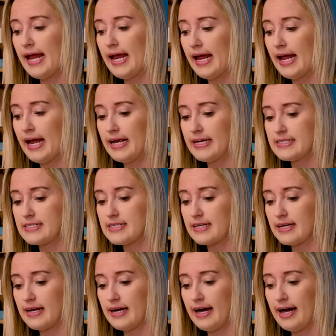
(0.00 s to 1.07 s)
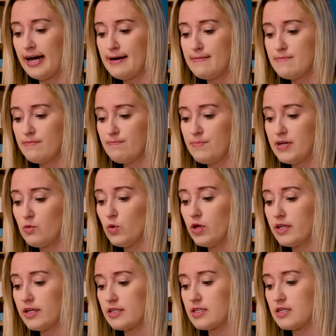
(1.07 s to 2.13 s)
and been
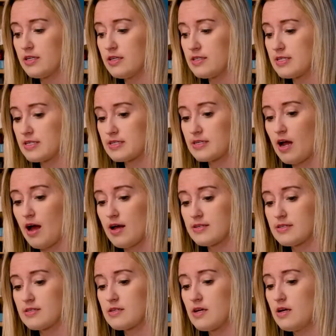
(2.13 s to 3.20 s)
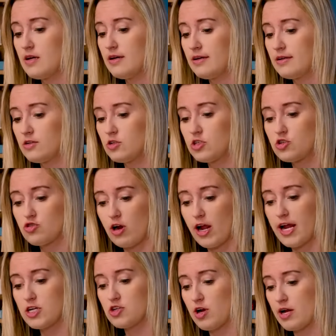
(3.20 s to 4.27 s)
willing to discuss
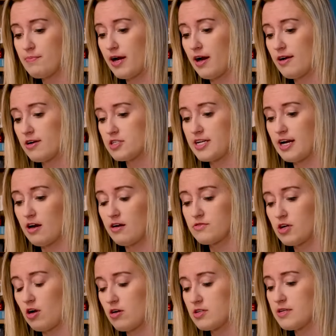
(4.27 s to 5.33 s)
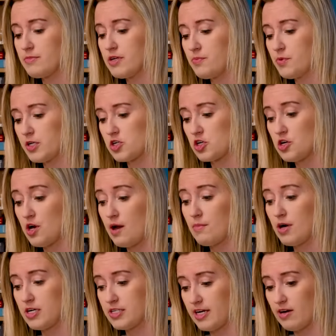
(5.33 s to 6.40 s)
trade barriers, tariffs, currency manipulation,
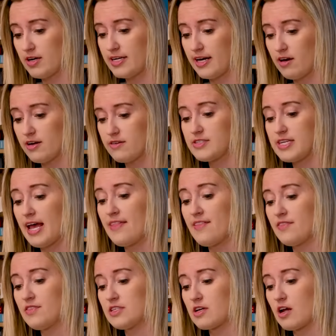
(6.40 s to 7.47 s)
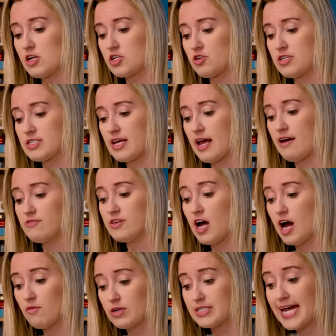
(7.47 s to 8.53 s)
non-monetary tariffs, and that these countries have
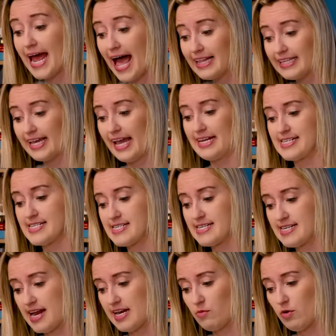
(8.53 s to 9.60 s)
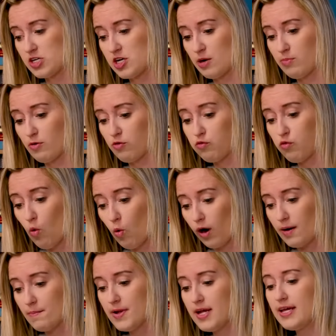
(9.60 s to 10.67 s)
not retaliated in any way, shape, or form.